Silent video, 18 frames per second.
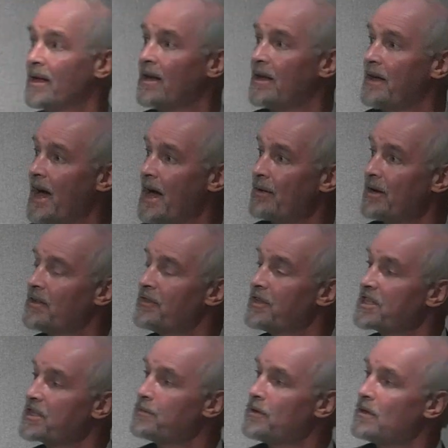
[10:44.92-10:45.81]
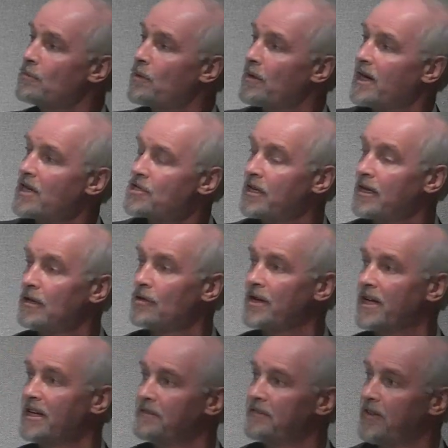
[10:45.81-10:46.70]
Now, in this one, we're actually
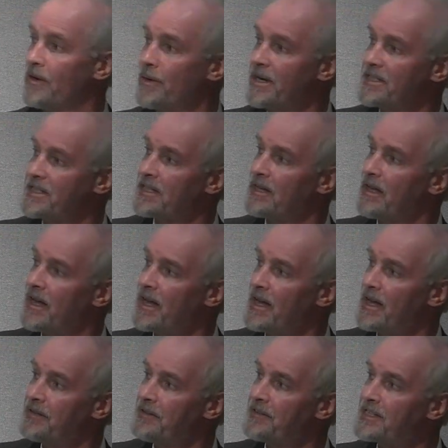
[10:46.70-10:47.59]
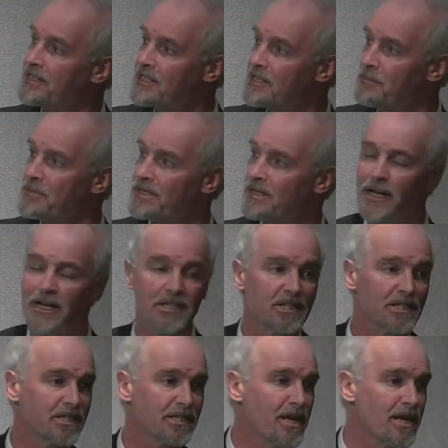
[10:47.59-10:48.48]
looking fluorescently, and this is almost like
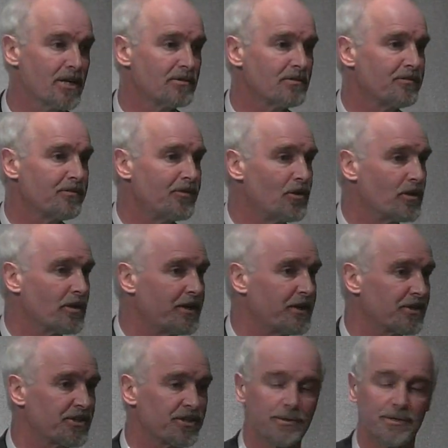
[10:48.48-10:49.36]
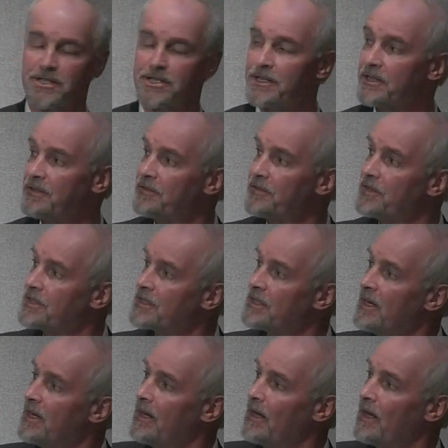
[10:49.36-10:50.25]
snow falling onto a surface.
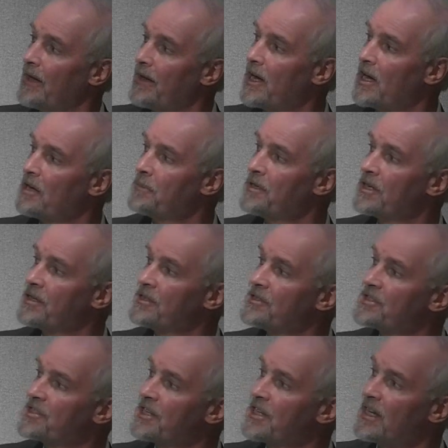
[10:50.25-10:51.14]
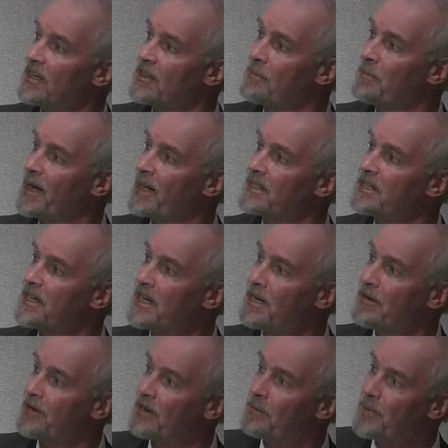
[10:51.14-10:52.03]
And I hope you can see the
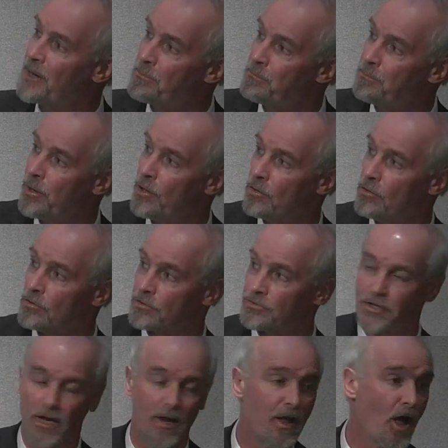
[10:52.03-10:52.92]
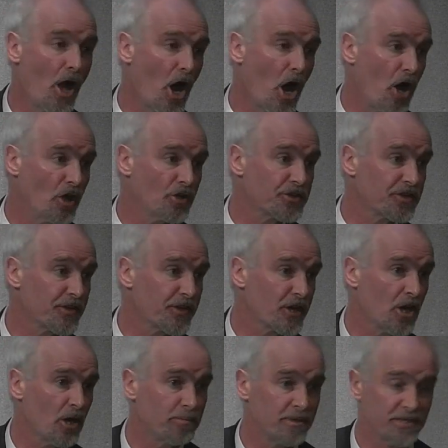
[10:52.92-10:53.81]
bacteria are being pulled onto the
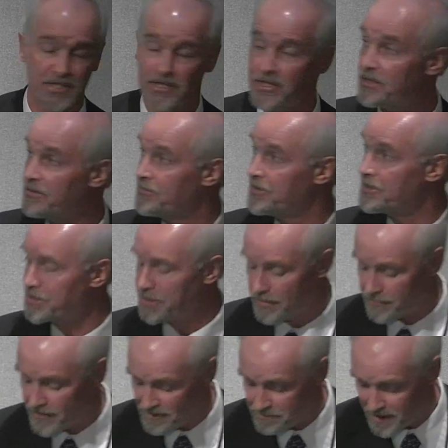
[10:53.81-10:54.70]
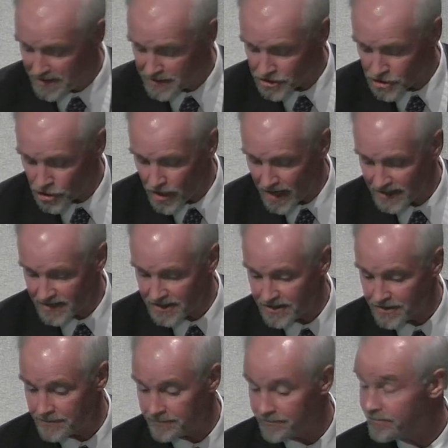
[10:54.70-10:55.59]
copper surface, so they've been
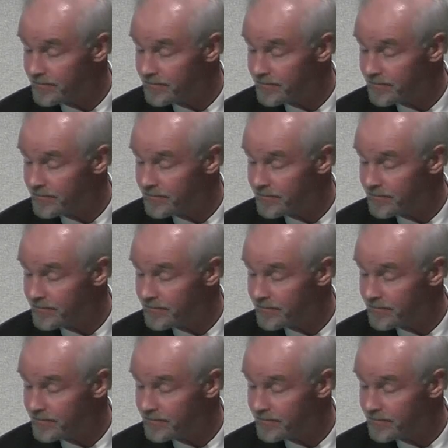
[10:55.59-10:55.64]
attracted.